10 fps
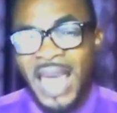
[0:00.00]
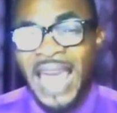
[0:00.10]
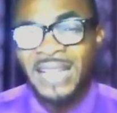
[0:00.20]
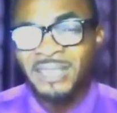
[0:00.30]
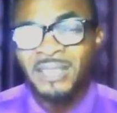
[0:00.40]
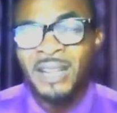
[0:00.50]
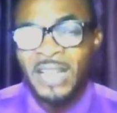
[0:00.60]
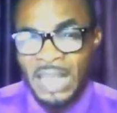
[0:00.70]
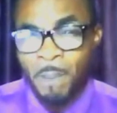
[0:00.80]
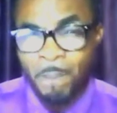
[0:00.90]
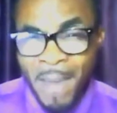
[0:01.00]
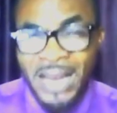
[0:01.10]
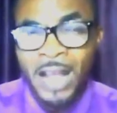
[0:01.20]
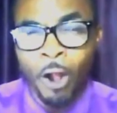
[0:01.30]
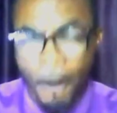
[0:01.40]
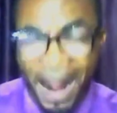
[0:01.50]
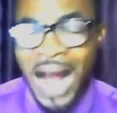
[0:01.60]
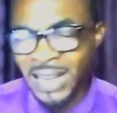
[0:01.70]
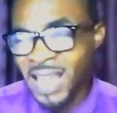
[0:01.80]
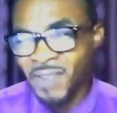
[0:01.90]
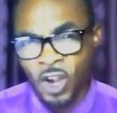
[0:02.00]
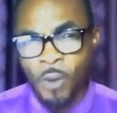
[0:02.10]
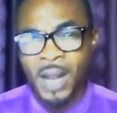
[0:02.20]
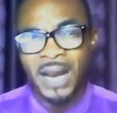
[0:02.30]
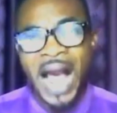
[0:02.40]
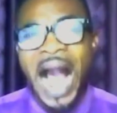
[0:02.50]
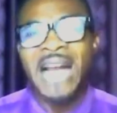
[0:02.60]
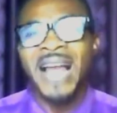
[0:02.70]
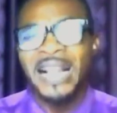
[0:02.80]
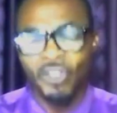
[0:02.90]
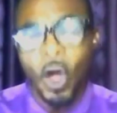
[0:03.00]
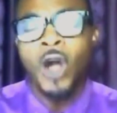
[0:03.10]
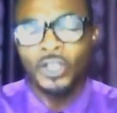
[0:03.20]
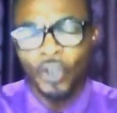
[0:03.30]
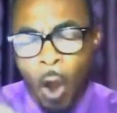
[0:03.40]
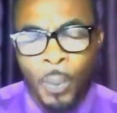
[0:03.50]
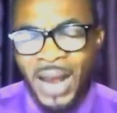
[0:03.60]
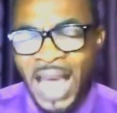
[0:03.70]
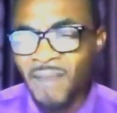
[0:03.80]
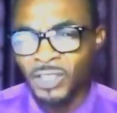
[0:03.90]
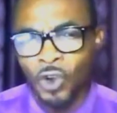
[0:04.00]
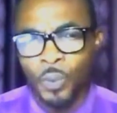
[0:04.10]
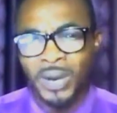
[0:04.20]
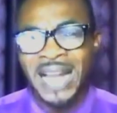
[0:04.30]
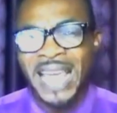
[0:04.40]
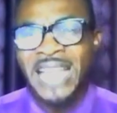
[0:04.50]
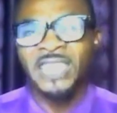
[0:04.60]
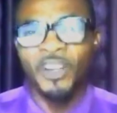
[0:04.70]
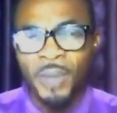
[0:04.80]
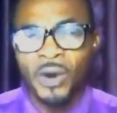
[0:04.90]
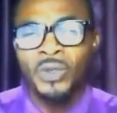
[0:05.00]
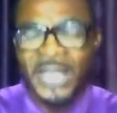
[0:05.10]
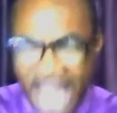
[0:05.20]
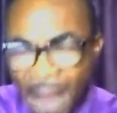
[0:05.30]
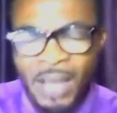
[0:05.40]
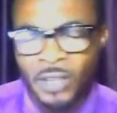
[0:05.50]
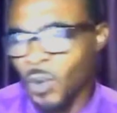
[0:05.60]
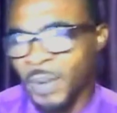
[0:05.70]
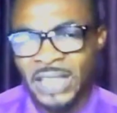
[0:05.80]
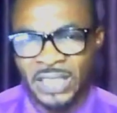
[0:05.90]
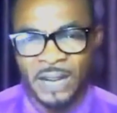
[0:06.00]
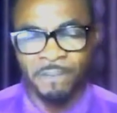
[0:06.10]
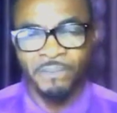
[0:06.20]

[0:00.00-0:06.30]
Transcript: And he made a command. He gave a command. And her doors opened, her heavens opened, and the angels of miracles came down to bless her.